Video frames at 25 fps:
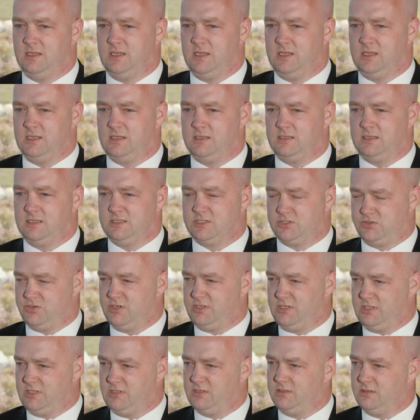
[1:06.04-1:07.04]
And it's
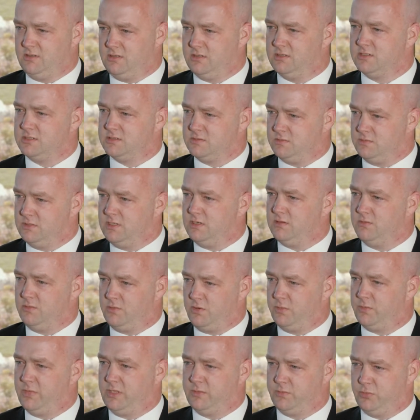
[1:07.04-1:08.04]
tricky because
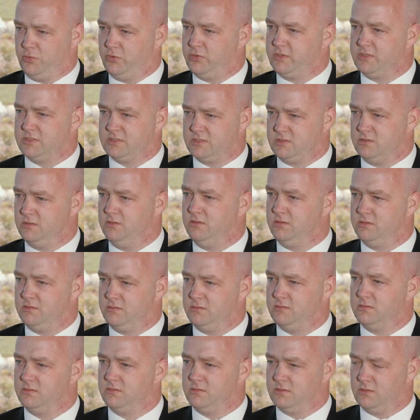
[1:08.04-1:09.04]
we're a big boarding school
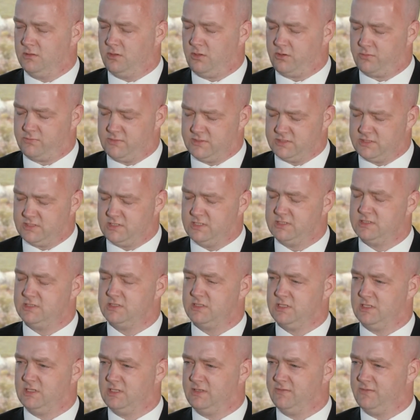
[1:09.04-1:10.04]
and a lot of
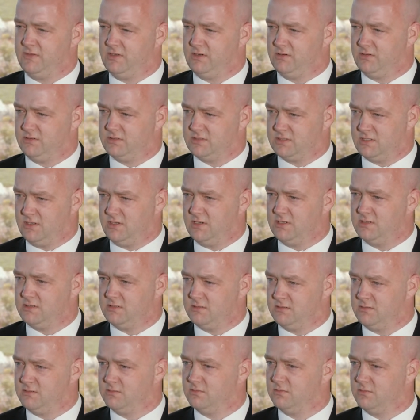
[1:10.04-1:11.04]
residents that live here on site
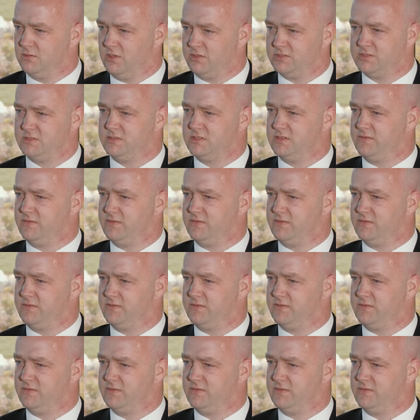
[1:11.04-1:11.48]
and lots of